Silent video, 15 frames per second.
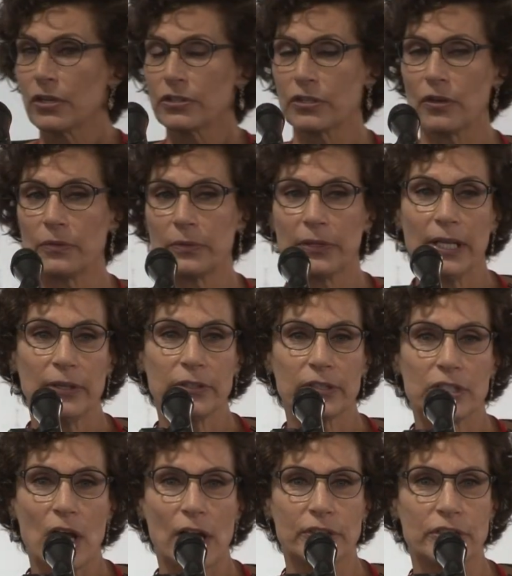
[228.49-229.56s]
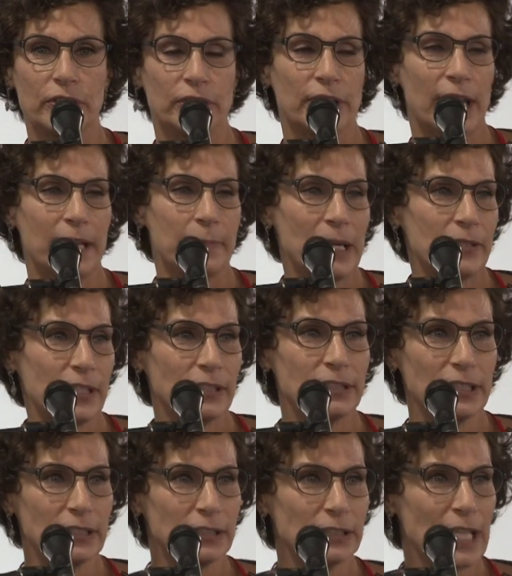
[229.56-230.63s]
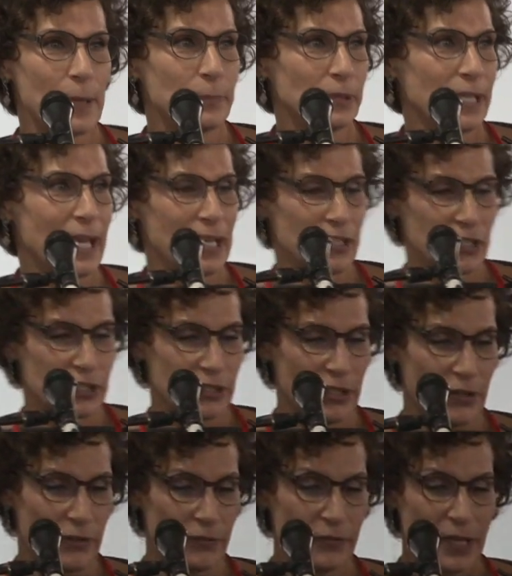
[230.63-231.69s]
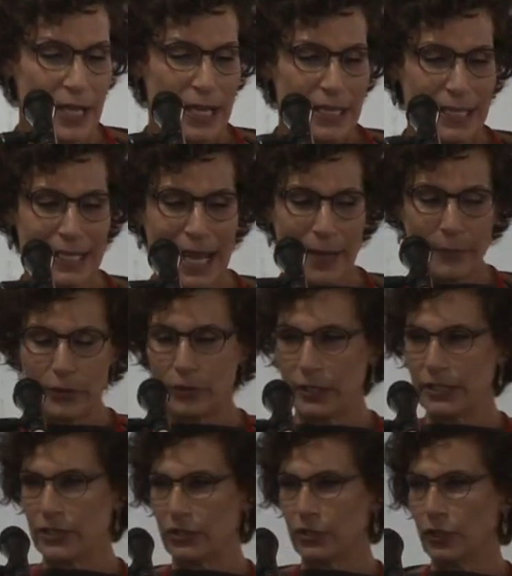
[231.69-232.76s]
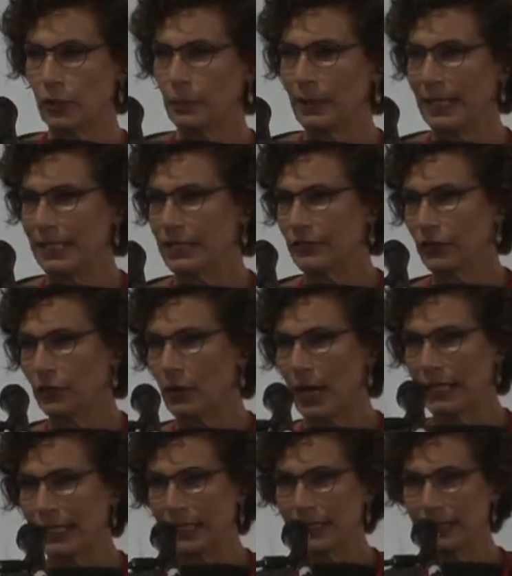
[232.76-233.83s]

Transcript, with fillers: So we're here to talk to you today about the clinical application of cannabinoids and terpenes for chronic